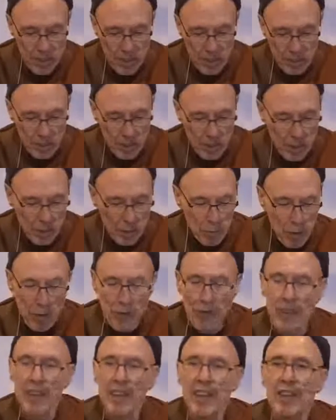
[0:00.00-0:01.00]
But he
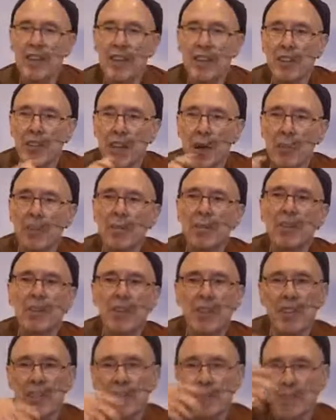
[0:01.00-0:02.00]
won't interrupt
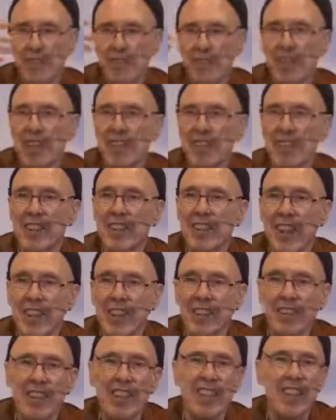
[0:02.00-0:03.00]
the
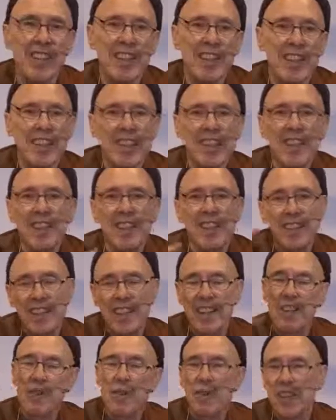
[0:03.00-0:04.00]
recitation
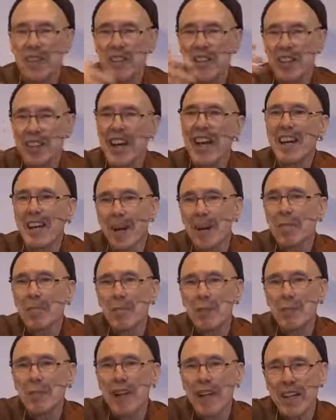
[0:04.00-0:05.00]
in order to get up
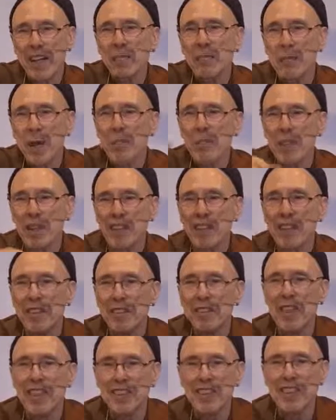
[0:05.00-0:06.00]
and make a public
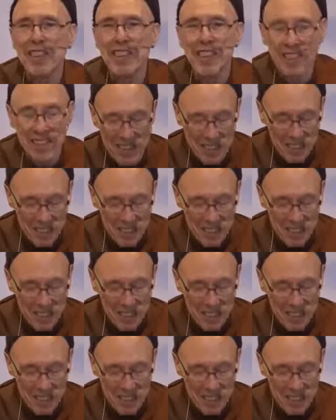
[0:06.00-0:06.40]
confession.